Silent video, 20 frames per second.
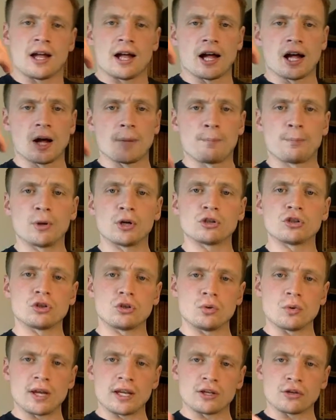but
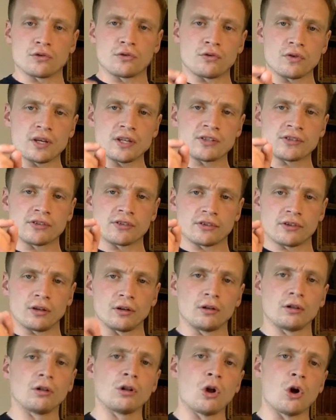you increase the
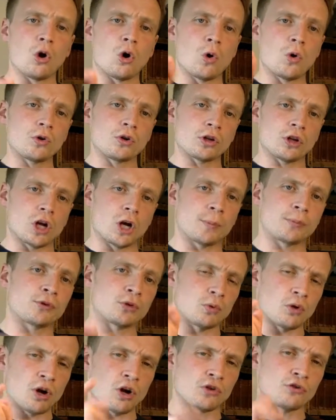load up
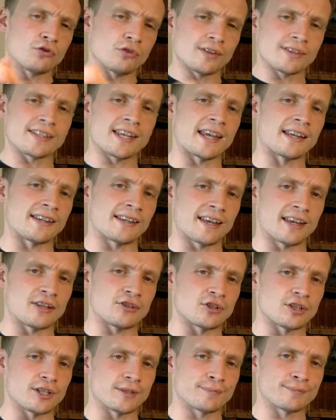to 110
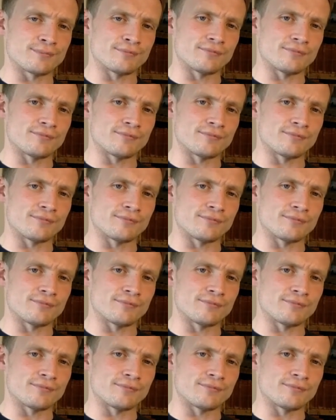kg.